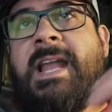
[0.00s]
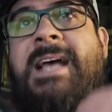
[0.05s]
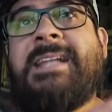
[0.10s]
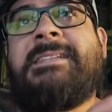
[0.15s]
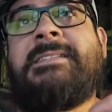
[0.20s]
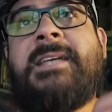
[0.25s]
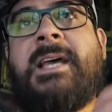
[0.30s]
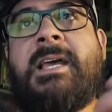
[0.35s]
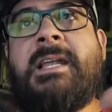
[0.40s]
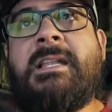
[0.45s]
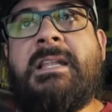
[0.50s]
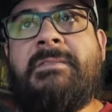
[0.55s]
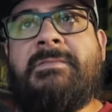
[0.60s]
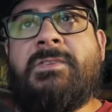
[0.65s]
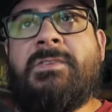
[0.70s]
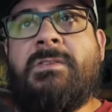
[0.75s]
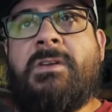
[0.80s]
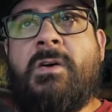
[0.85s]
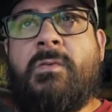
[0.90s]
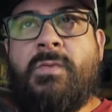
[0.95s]
At second
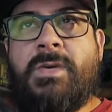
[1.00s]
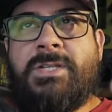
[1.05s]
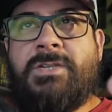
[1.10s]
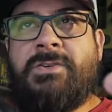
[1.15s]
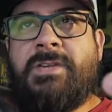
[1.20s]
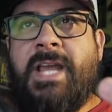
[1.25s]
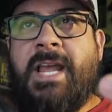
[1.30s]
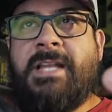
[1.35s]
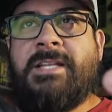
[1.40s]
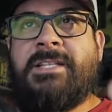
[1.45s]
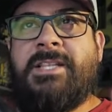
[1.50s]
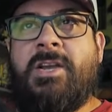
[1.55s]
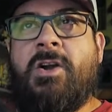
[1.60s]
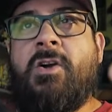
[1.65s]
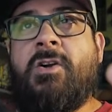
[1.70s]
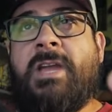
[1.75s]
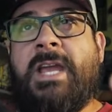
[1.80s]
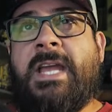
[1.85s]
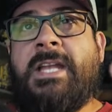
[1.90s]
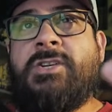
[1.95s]
level, a wizard gains the
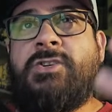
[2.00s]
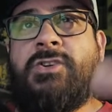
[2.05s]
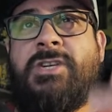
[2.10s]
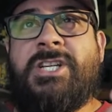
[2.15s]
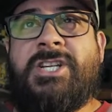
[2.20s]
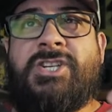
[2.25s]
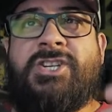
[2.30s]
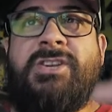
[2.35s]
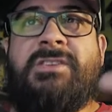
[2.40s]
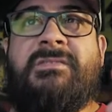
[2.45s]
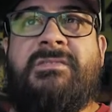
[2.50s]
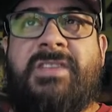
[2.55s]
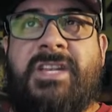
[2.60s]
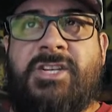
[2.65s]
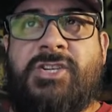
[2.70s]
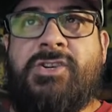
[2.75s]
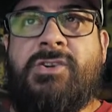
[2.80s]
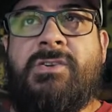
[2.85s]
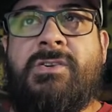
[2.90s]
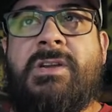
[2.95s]
arcane tradition
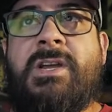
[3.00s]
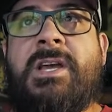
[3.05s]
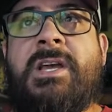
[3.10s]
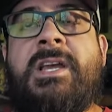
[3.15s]
feature.